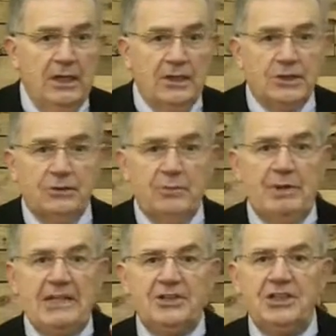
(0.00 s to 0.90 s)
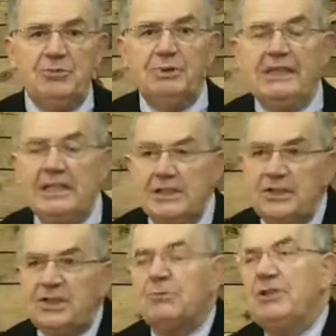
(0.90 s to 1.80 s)
So the passage
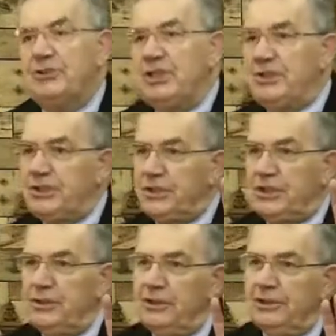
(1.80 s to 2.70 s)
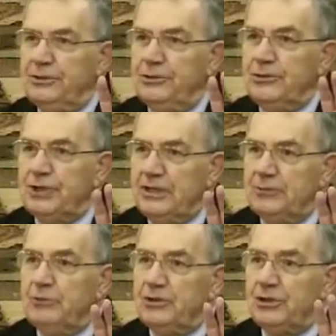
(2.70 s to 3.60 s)
begins with Jesus conclusion,
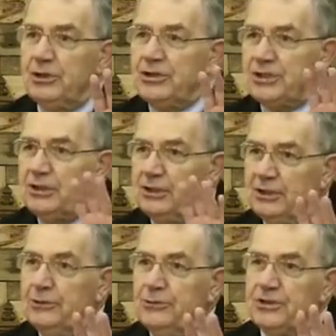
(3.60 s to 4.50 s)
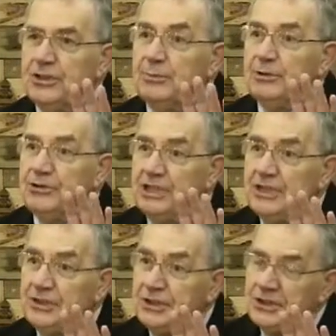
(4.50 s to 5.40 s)
with John's conclusion about
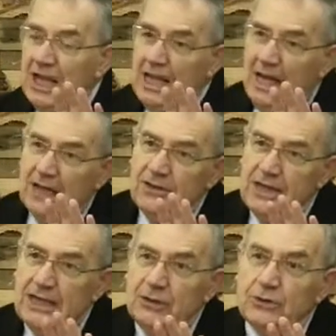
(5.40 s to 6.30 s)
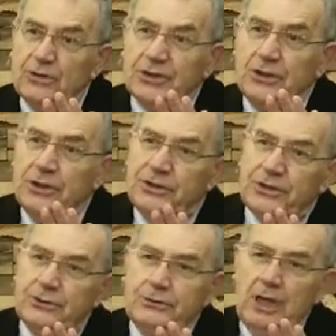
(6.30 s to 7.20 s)
Jesus, and then goes on
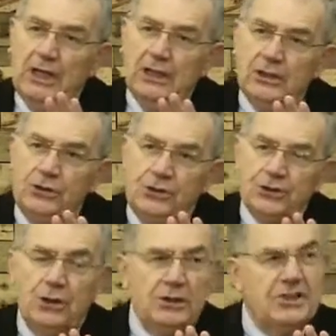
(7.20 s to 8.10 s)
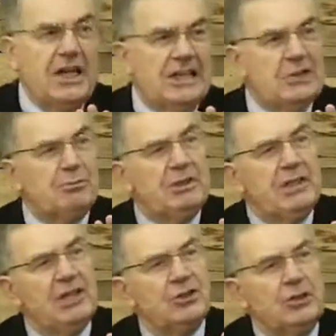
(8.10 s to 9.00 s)
to John's
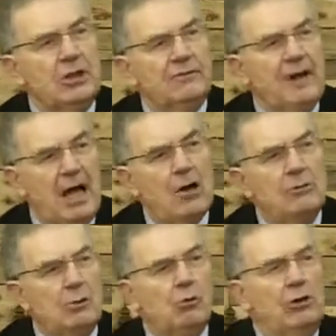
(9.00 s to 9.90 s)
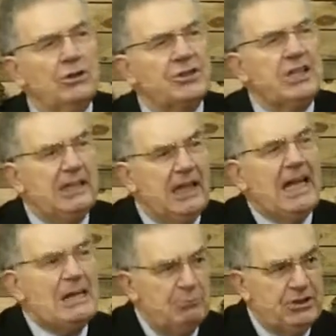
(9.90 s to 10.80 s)
explanation of how it was he
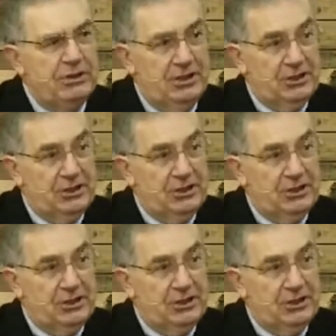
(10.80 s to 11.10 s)
came to this